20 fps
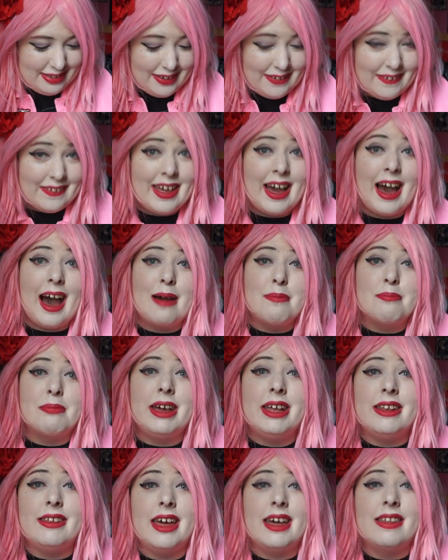So yeah, I
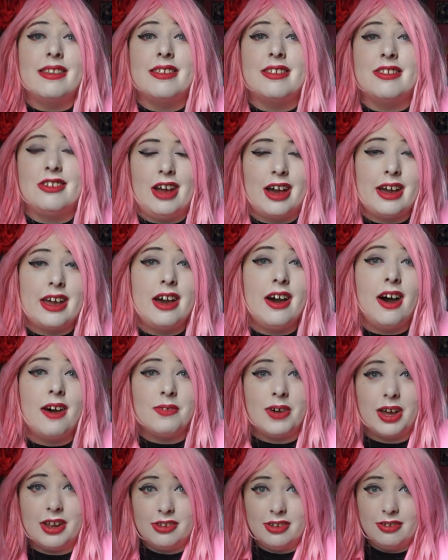might take this jacket
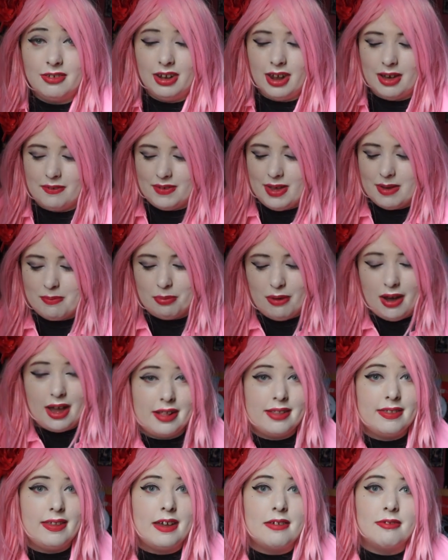off. I do love it,
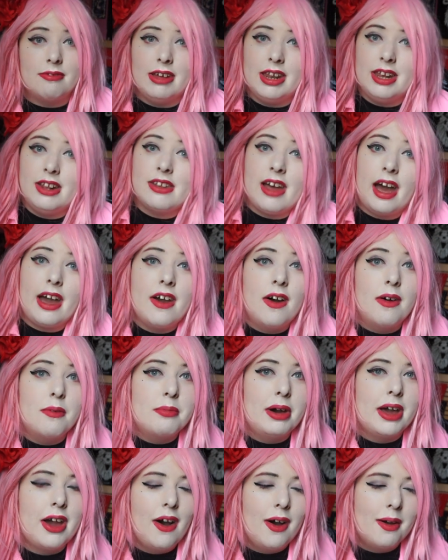it's like really tight on
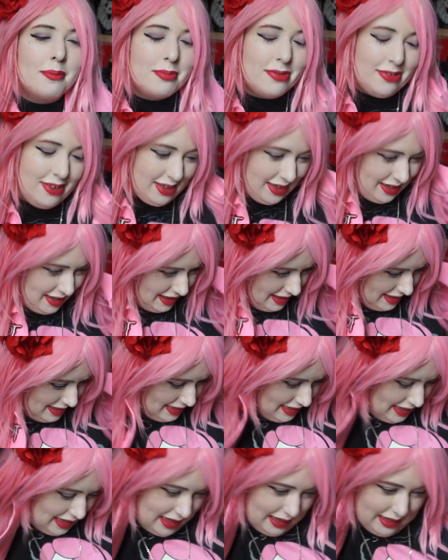my arms.
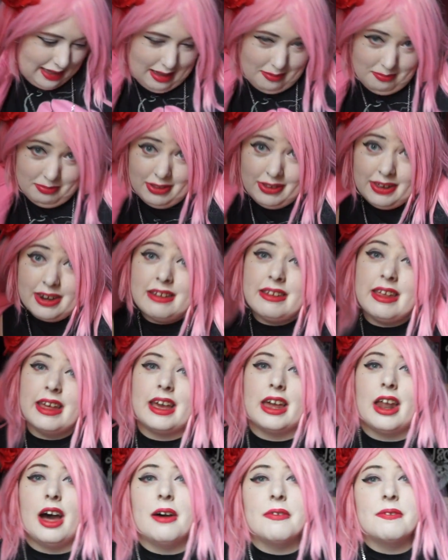Like, I'm just gonna
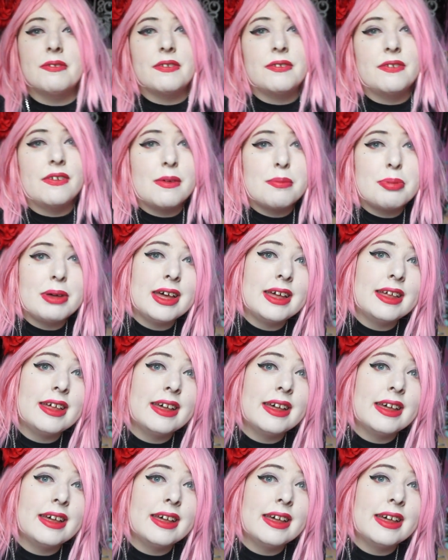take it off for a bit.